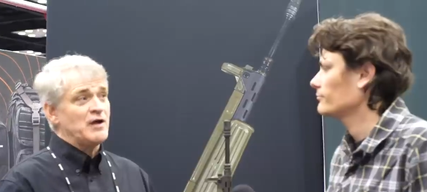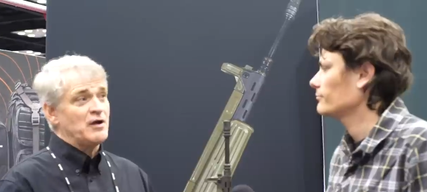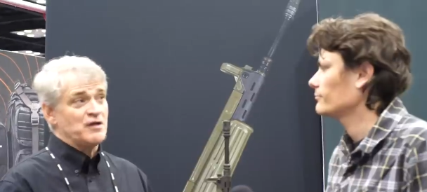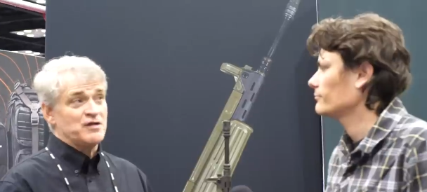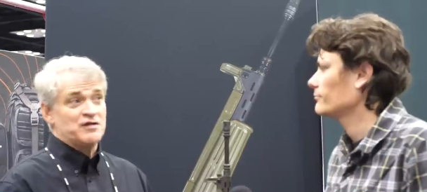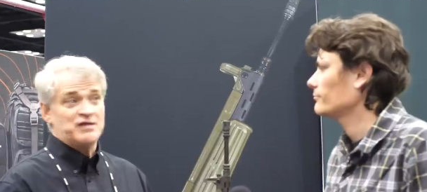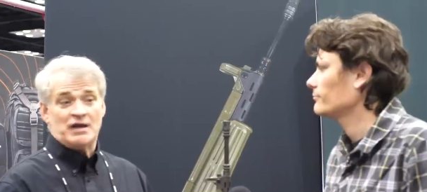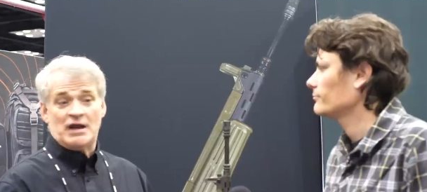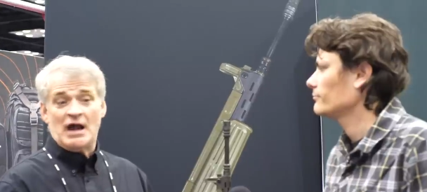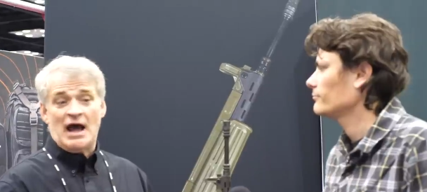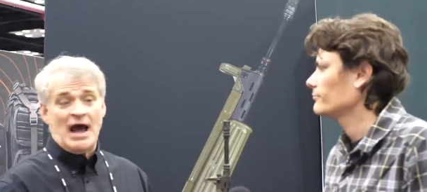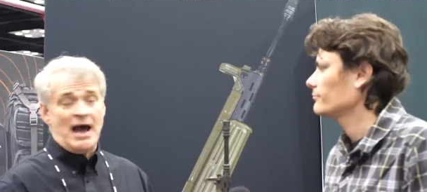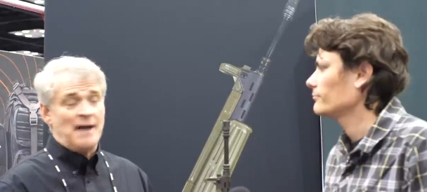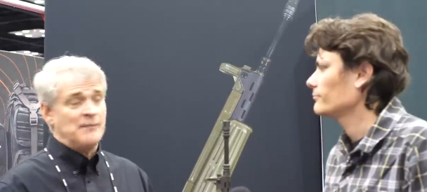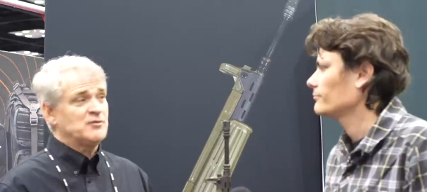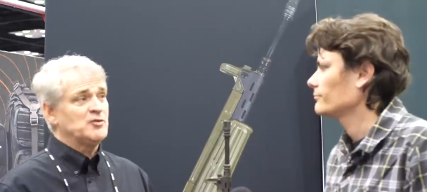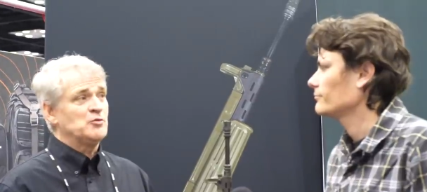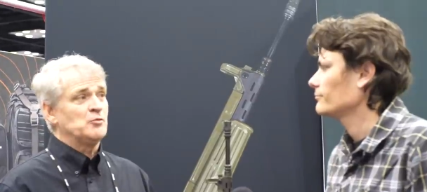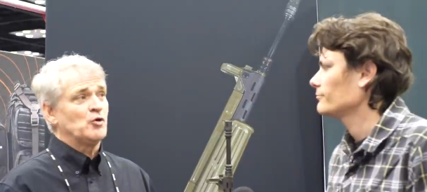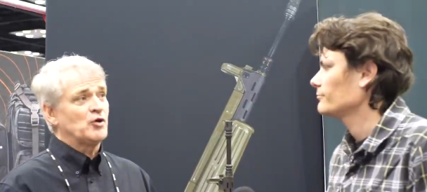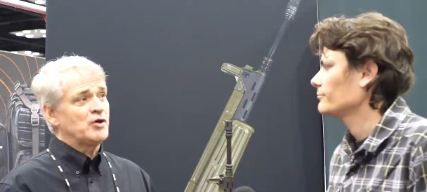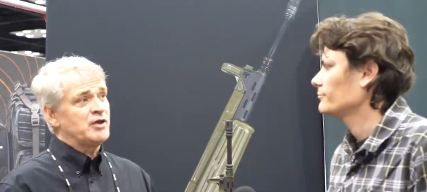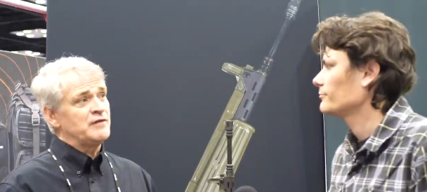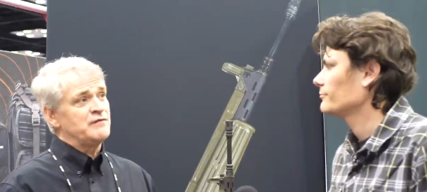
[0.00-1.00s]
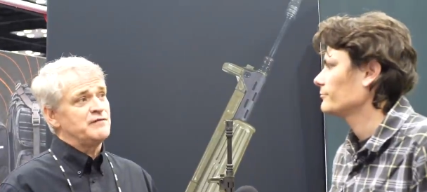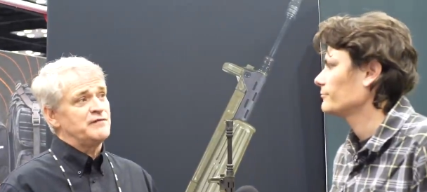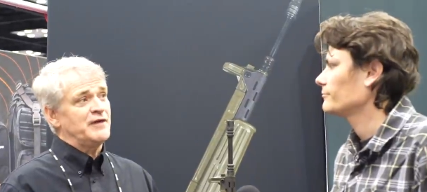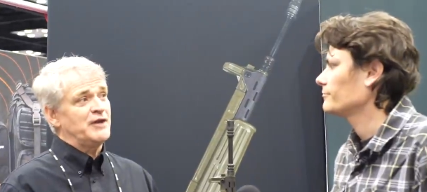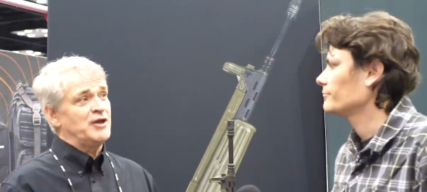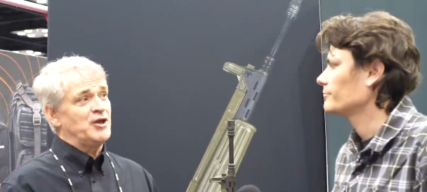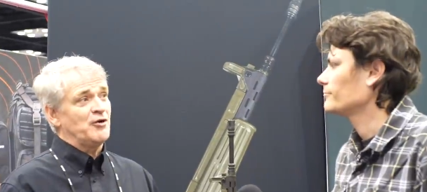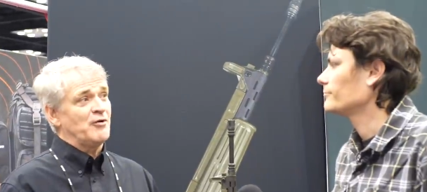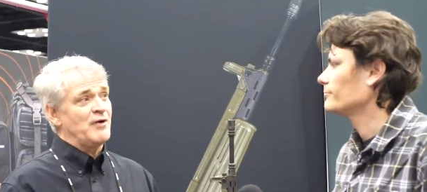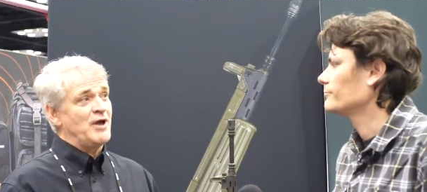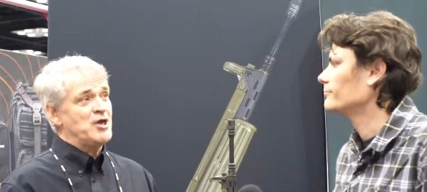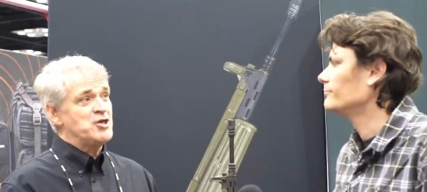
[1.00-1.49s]
Speaker 1: there is an optimal
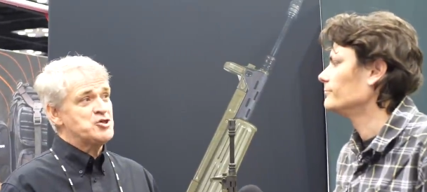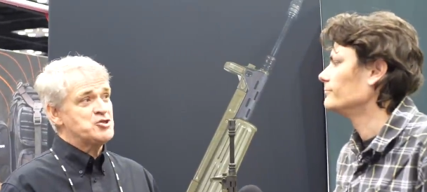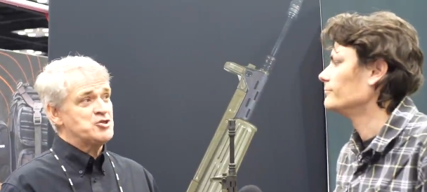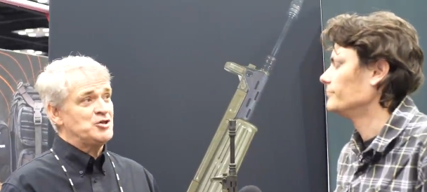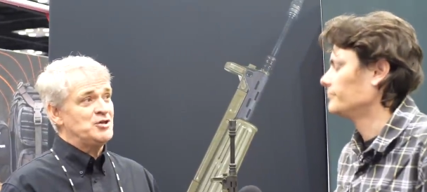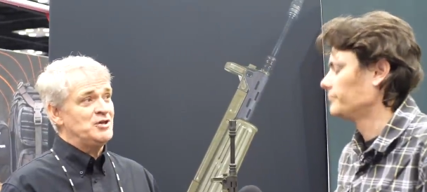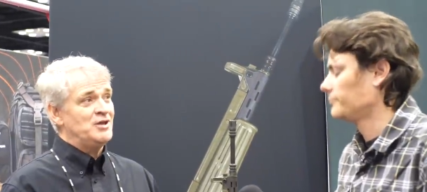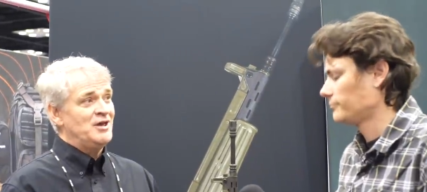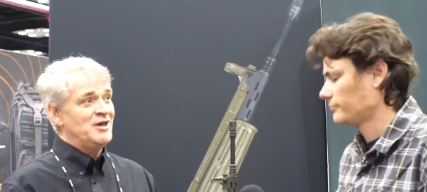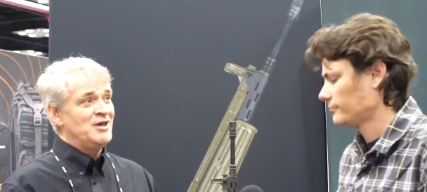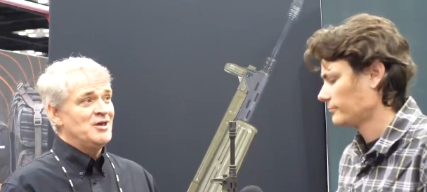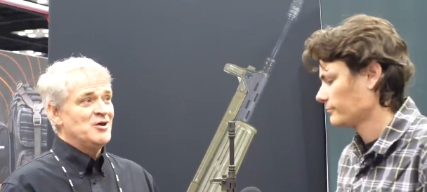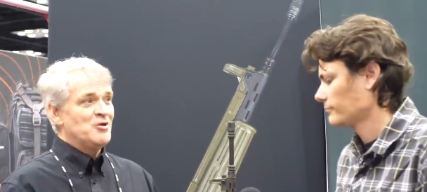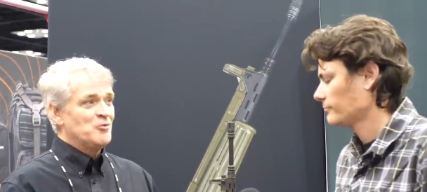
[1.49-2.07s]
configuration